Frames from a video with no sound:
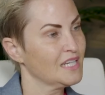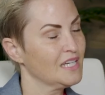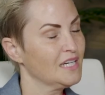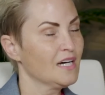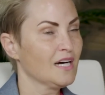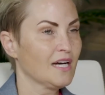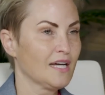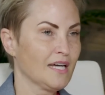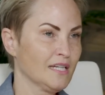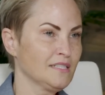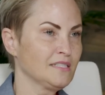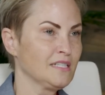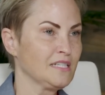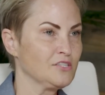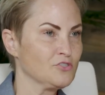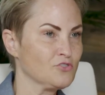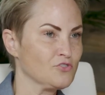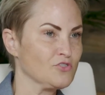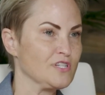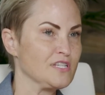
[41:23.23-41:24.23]
I had an
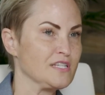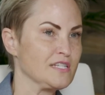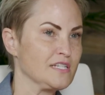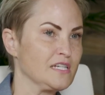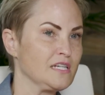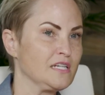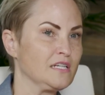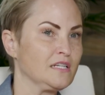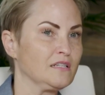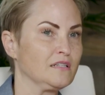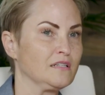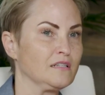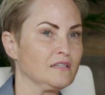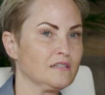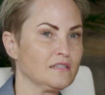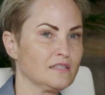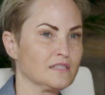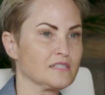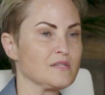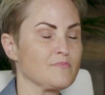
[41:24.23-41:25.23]
interesting
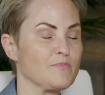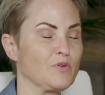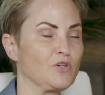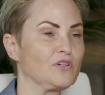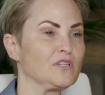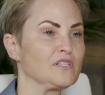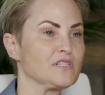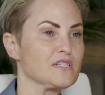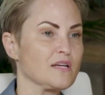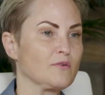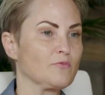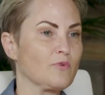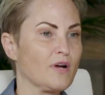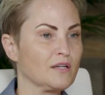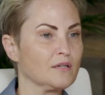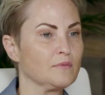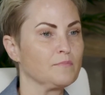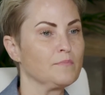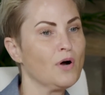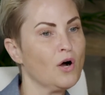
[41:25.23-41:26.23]
experience. I read
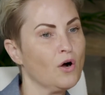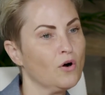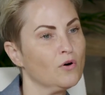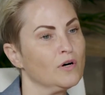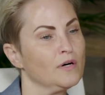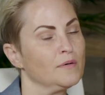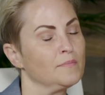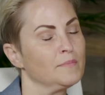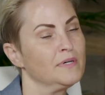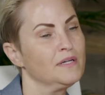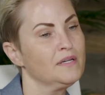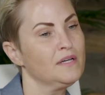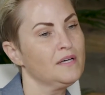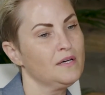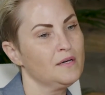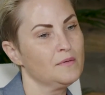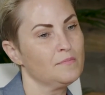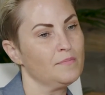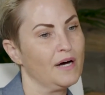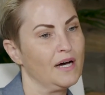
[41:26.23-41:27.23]
a poem
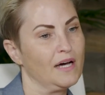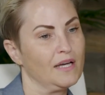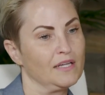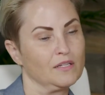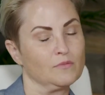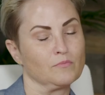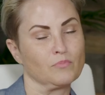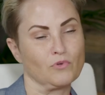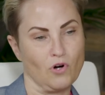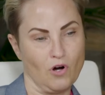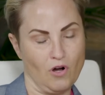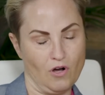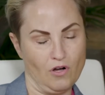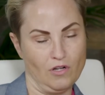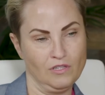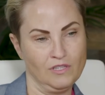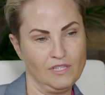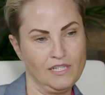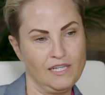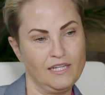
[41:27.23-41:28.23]
by
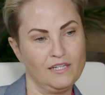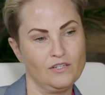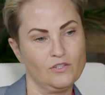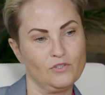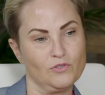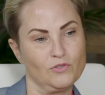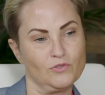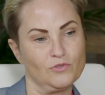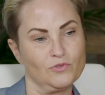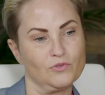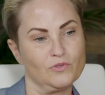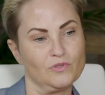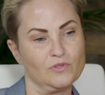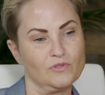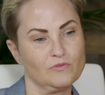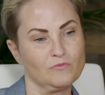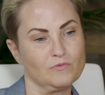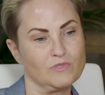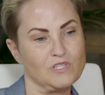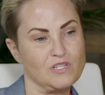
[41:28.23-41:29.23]
Gabral, who
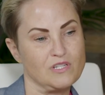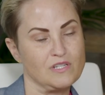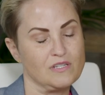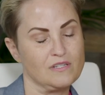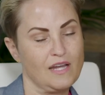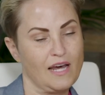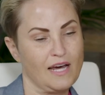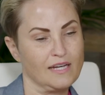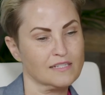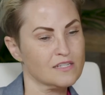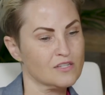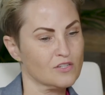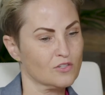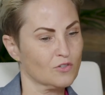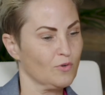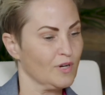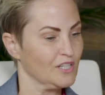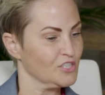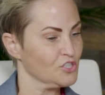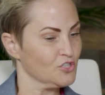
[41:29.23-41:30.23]
was asked the
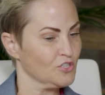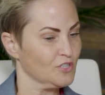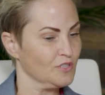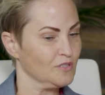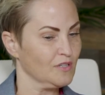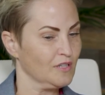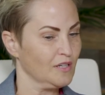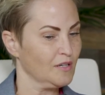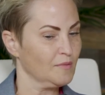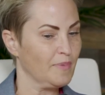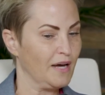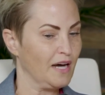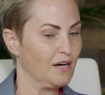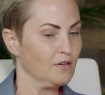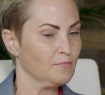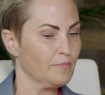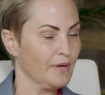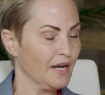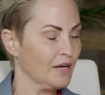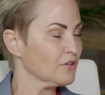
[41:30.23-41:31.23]
question
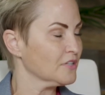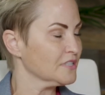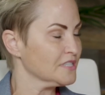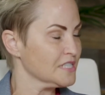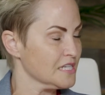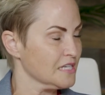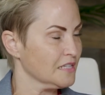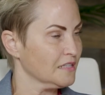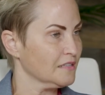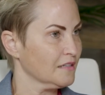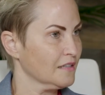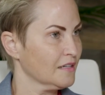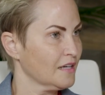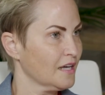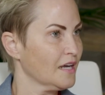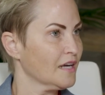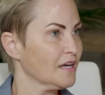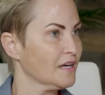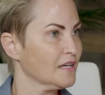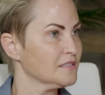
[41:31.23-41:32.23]
about parenting.
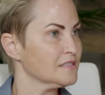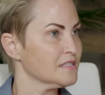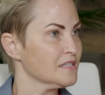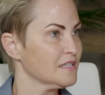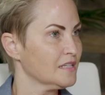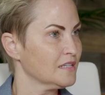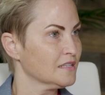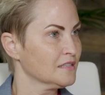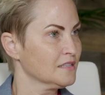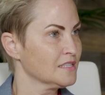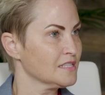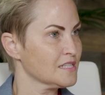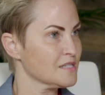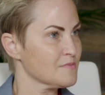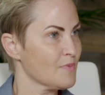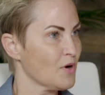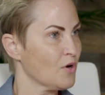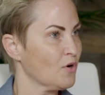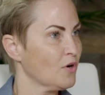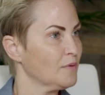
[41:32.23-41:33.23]
And in this
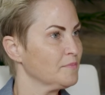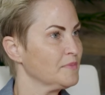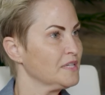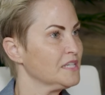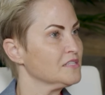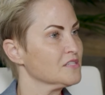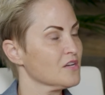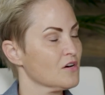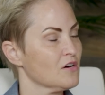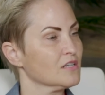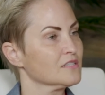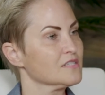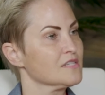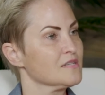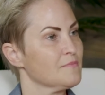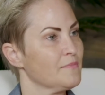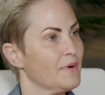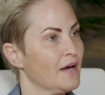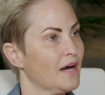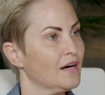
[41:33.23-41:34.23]
poem, he talks
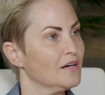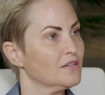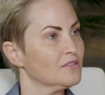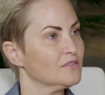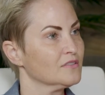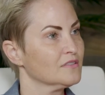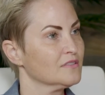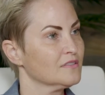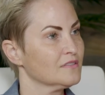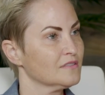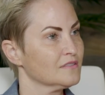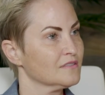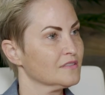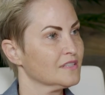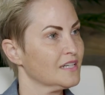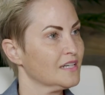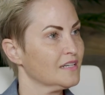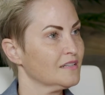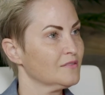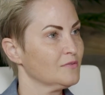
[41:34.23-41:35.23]
about
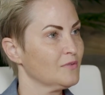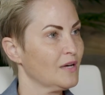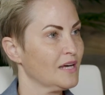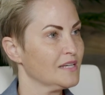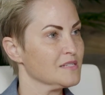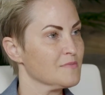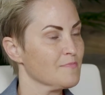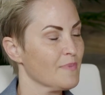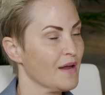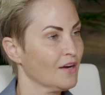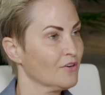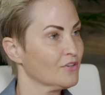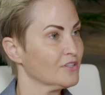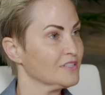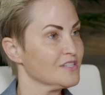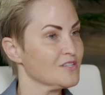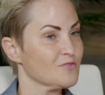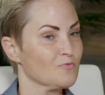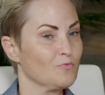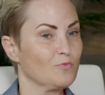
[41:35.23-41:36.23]
that as
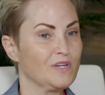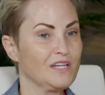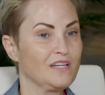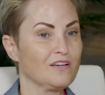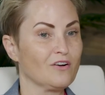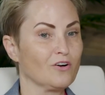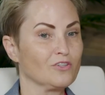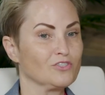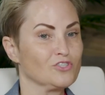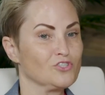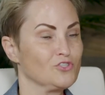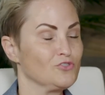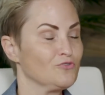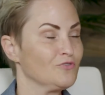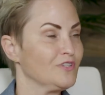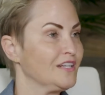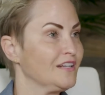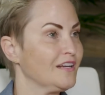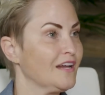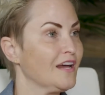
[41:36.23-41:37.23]
parents, we are
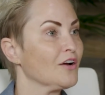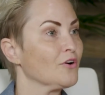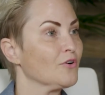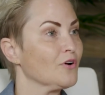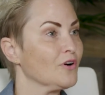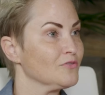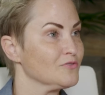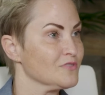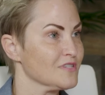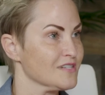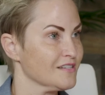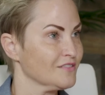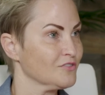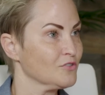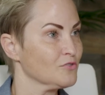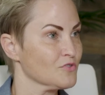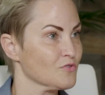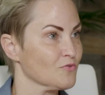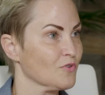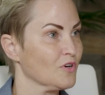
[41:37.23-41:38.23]
shooting arrows, and
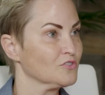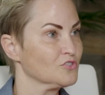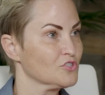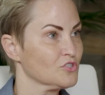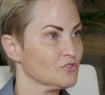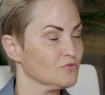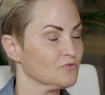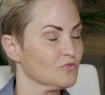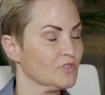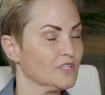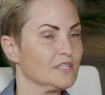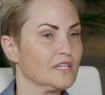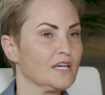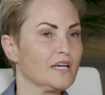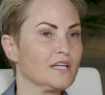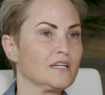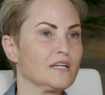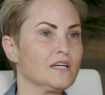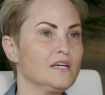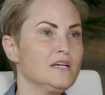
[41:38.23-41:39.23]
those are our children. And